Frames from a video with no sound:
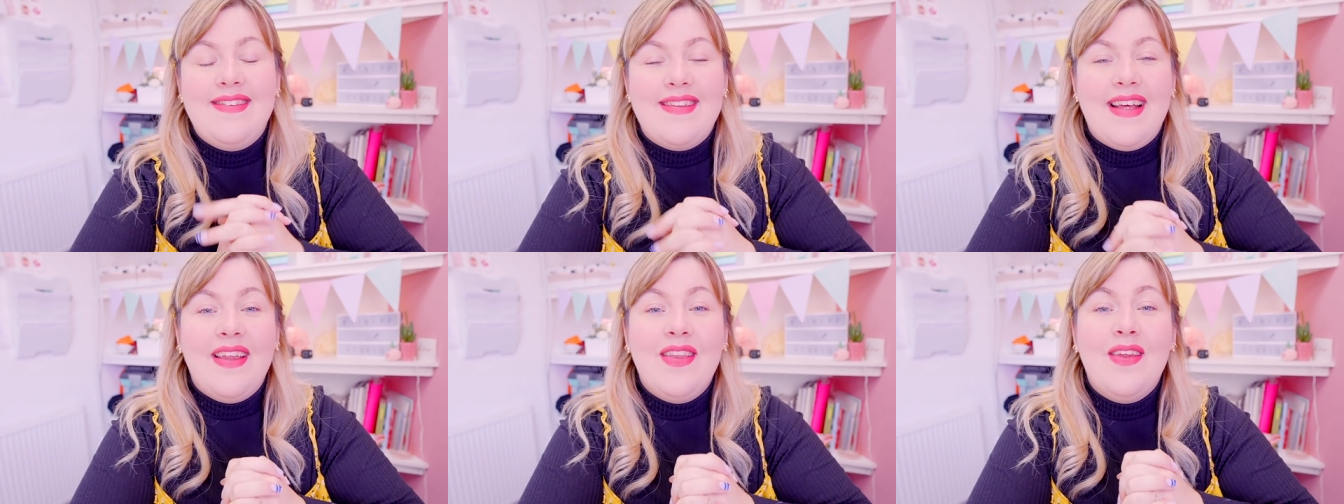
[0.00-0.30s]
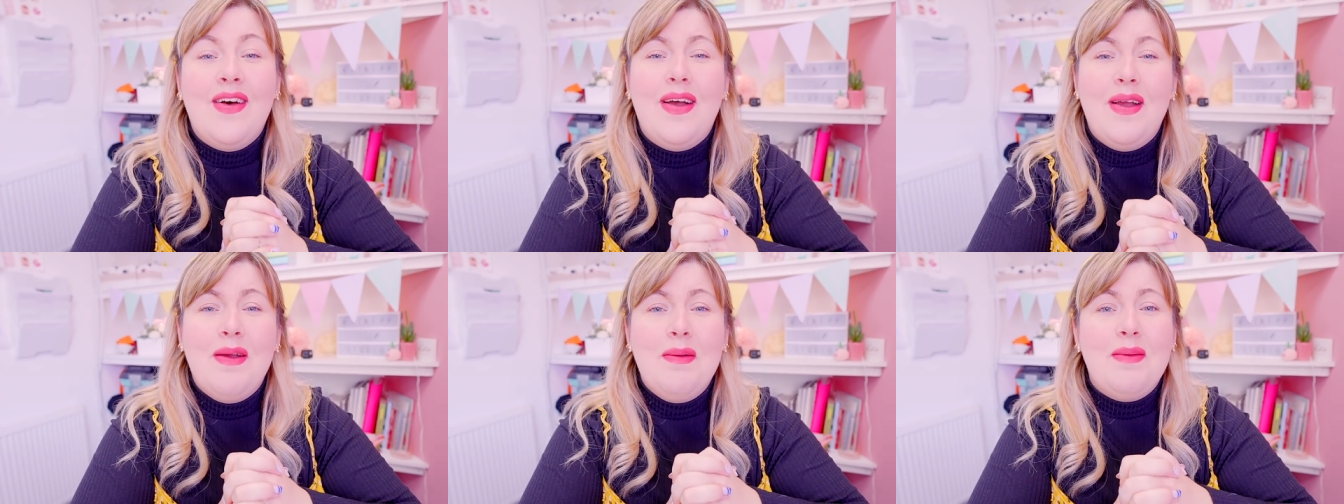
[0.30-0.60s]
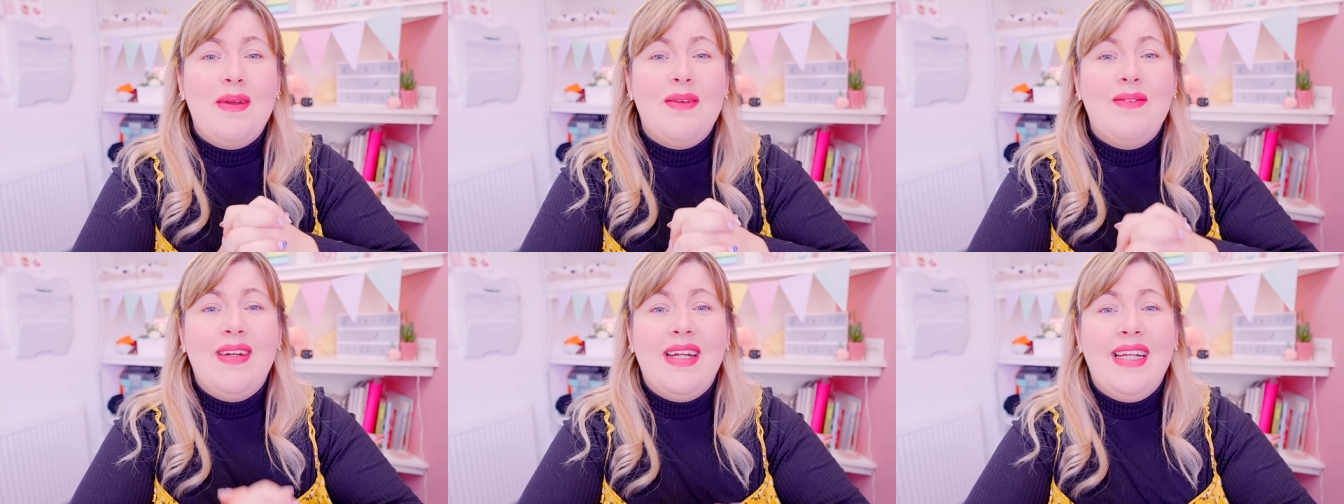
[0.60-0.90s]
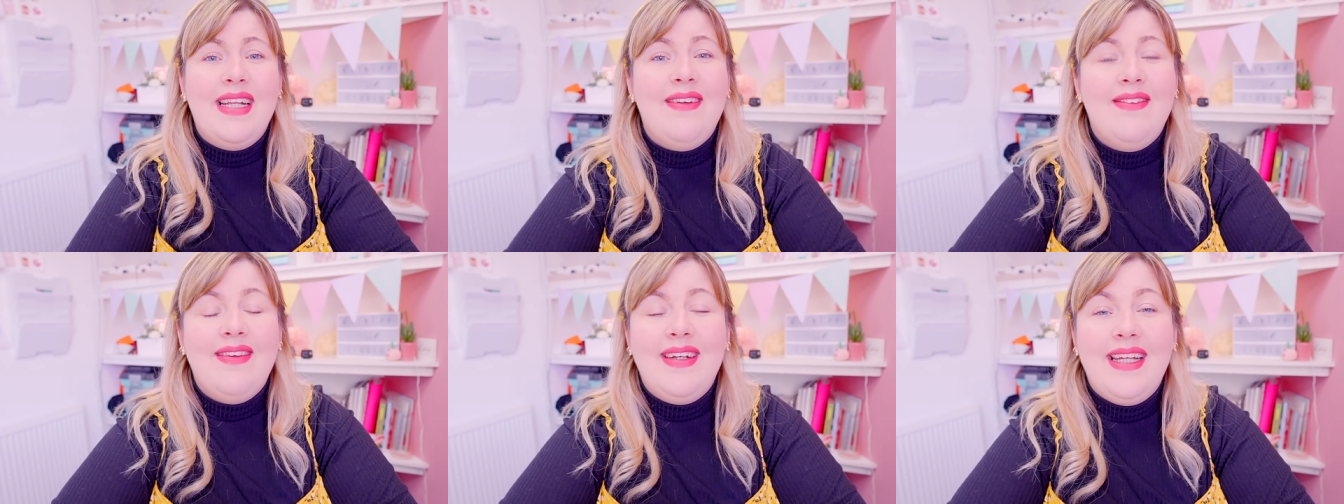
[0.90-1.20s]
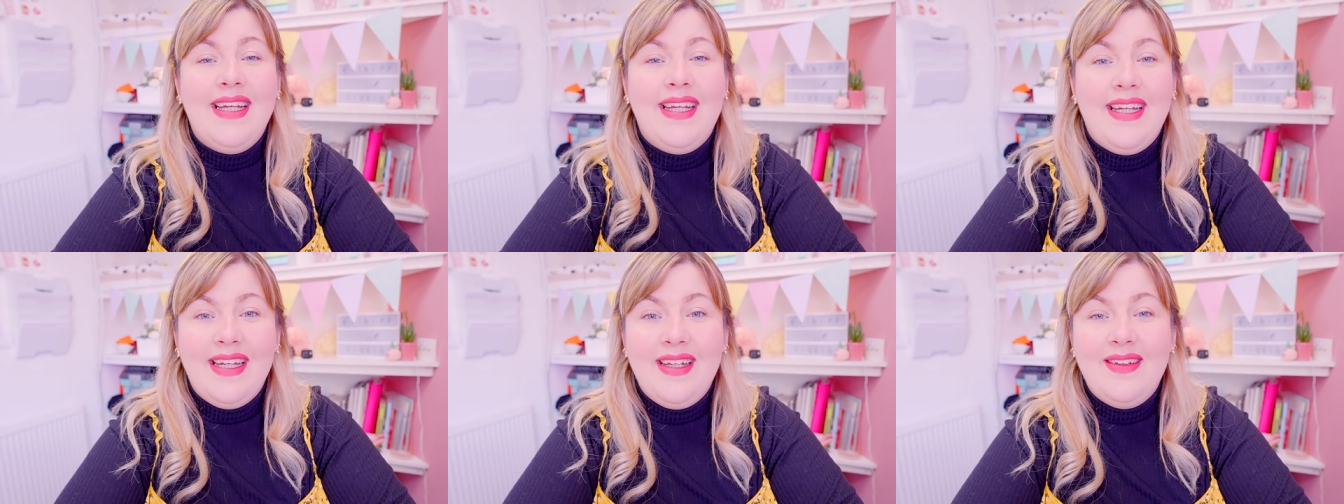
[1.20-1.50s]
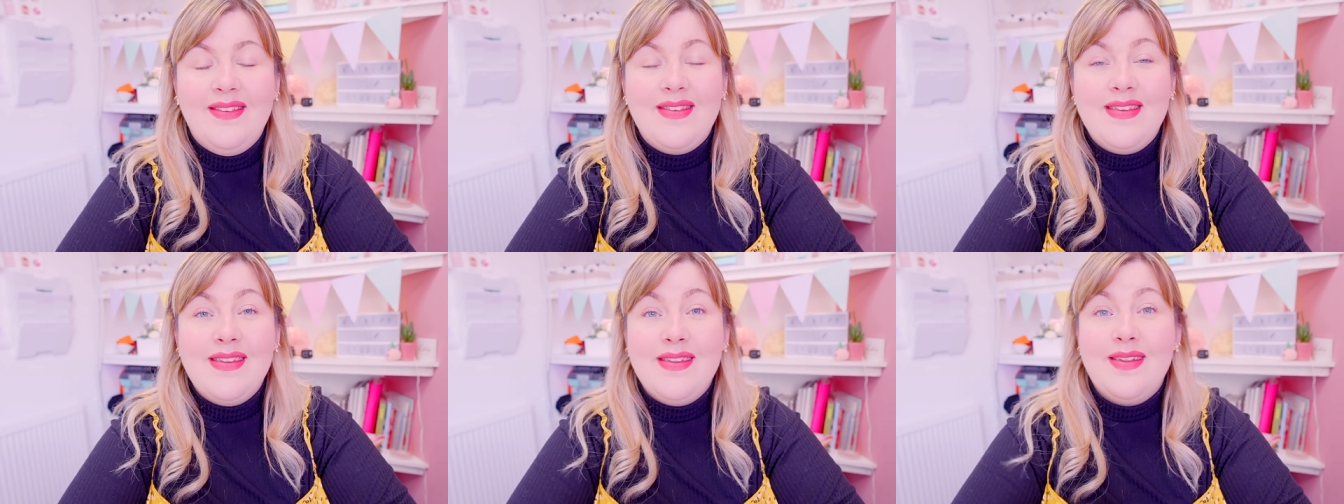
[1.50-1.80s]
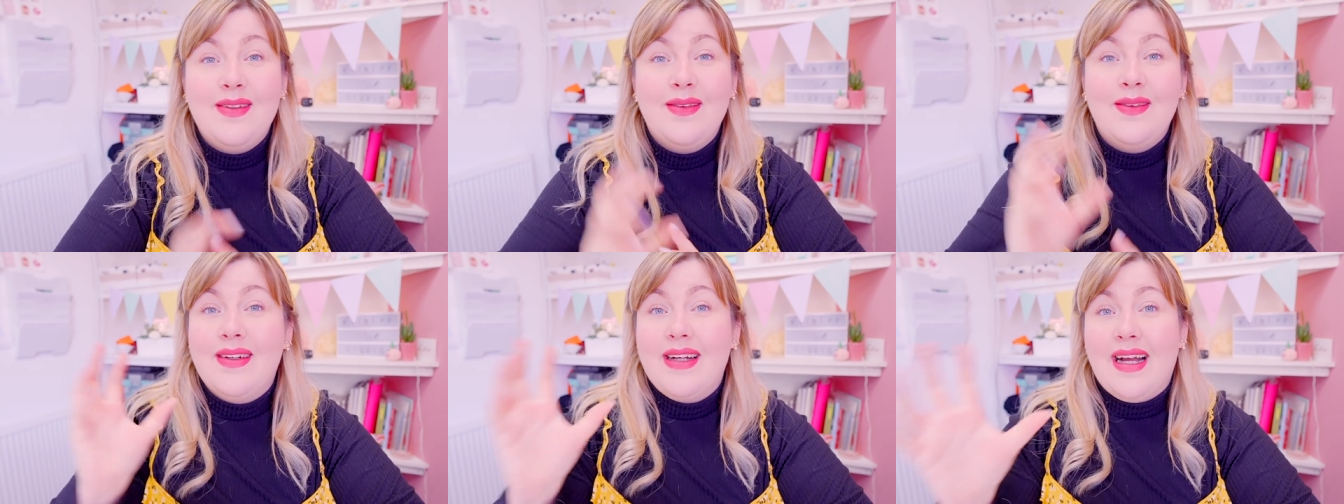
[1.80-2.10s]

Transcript: so I thought it would be really really cute to do